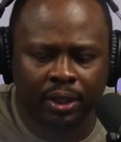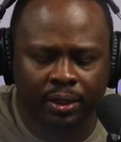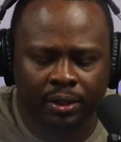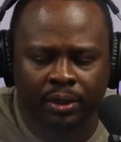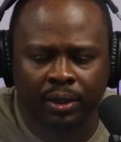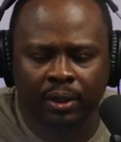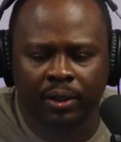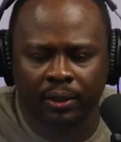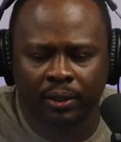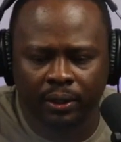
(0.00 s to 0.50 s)
didn't
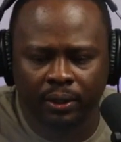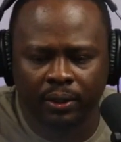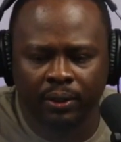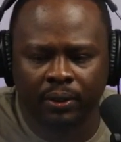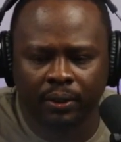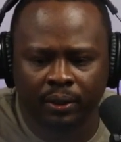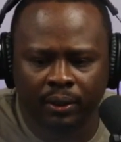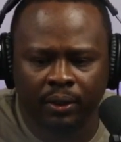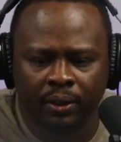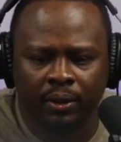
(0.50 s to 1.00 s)
come here to
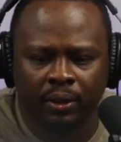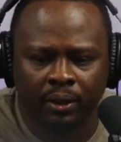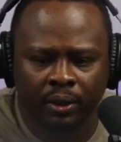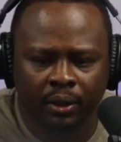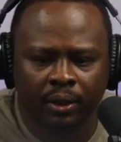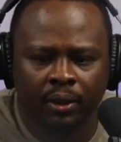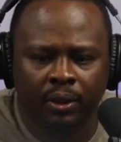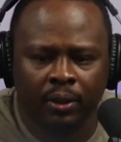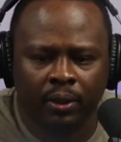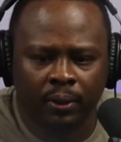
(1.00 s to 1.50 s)
give
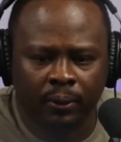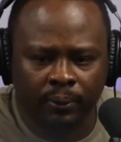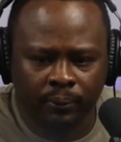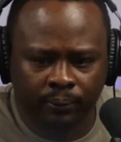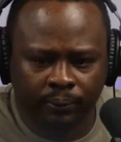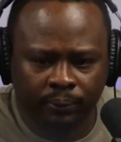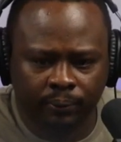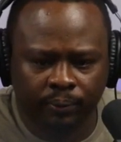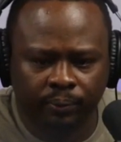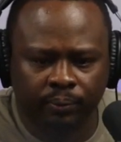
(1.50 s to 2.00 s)
you any
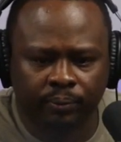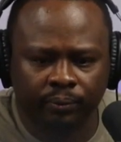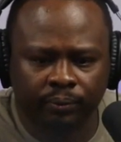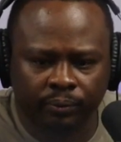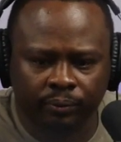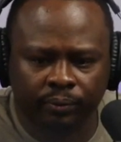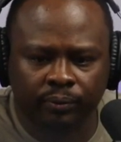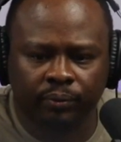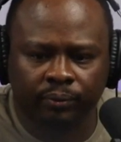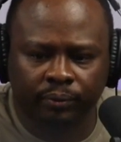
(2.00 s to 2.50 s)
war or
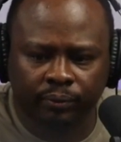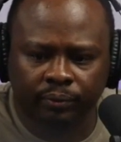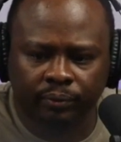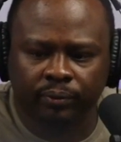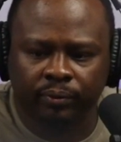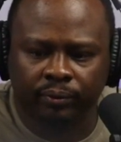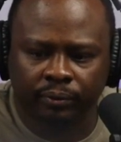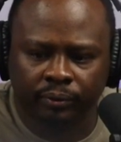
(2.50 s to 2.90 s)
anything. I